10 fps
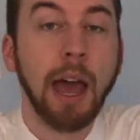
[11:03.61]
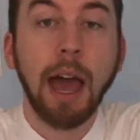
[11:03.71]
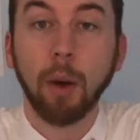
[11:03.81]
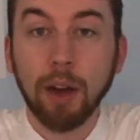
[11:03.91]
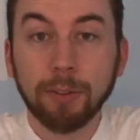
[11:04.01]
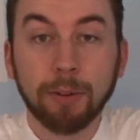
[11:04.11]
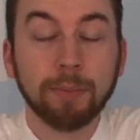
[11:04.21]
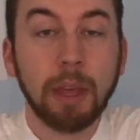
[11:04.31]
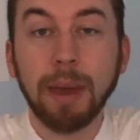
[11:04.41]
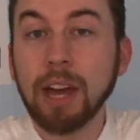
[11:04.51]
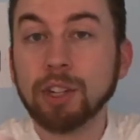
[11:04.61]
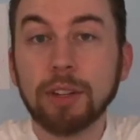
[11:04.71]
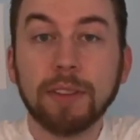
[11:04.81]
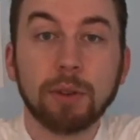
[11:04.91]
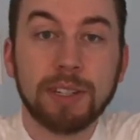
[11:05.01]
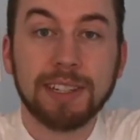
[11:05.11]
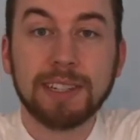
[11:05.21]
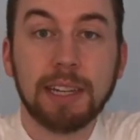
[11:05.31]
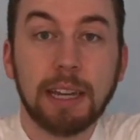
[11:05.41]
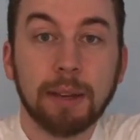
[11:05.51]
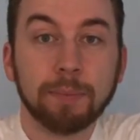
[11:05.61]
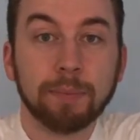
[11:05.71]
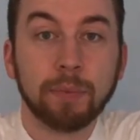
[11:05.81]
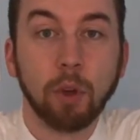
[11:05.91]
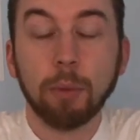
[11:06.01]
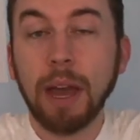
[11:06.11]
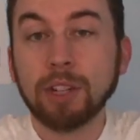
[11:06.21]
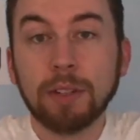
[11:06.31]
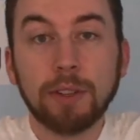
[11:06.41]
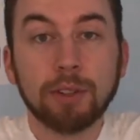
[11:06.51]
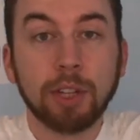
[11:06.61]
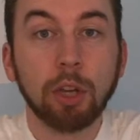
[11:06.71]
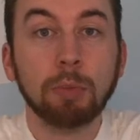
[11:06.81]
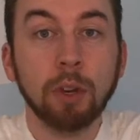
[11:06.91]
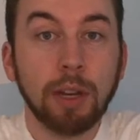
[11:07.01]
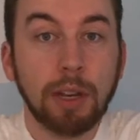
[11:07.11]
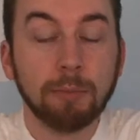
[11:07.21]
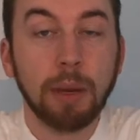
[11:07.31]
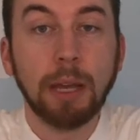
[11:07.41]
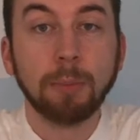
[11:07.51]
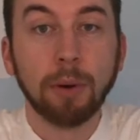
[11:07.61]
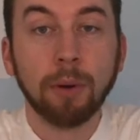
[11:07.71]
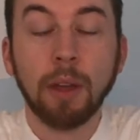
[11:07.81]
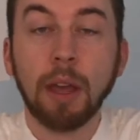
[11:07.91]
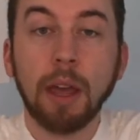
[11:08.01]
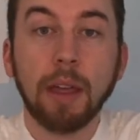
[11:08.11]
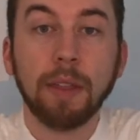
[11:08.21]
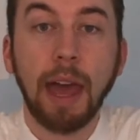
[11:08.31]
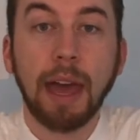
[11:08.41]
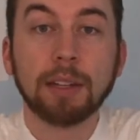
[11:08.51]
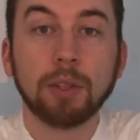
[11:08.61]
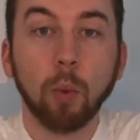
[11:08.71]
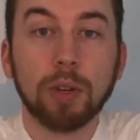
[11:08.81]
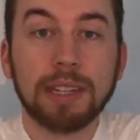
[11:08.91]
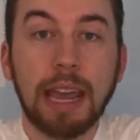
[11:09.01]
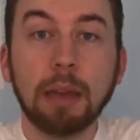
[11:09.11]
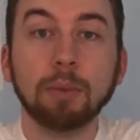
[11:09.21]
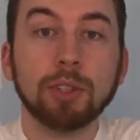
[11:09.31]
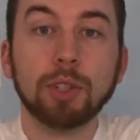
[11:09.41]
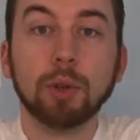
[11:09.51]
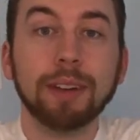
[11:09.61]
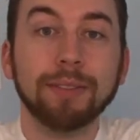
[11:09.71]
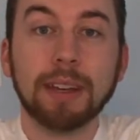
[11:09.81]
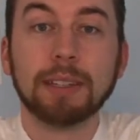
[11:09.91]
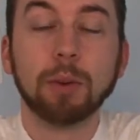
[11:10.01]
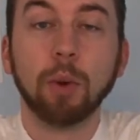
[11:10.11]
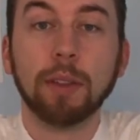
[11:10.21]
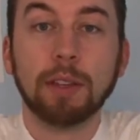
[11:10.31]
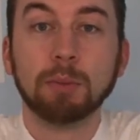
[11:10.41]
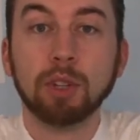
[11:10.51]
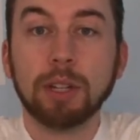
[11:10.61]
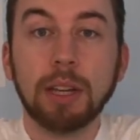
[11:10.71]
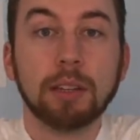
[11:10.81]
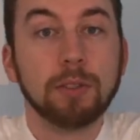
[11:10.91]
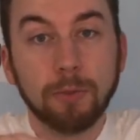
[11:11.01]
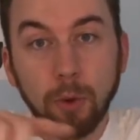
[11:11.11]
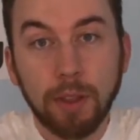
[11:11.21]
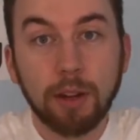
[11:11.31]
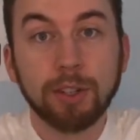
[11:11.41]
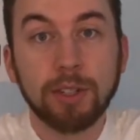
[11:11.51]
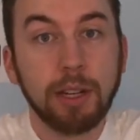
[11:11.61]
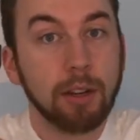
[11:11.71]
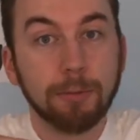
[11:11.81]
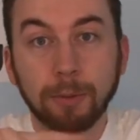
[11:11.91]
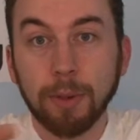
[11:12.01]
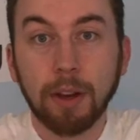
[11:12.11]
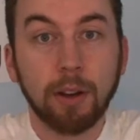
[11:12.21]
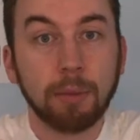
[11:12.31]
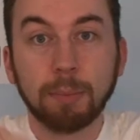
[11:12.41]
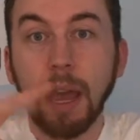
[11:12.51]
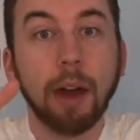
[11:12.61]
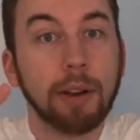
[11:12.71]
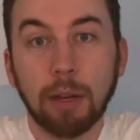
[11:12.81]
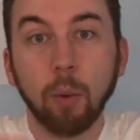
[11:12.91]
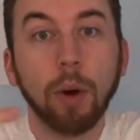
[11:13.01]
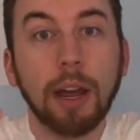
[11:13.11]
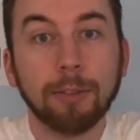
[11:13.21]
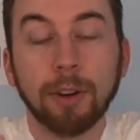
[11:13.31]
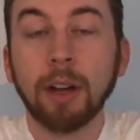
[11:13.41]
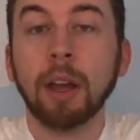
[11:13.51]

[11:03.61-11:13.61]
However, imagine if there was a city, or imagine if there was a community of people that was able to invest in one of these machines for their city or for their county, whatever.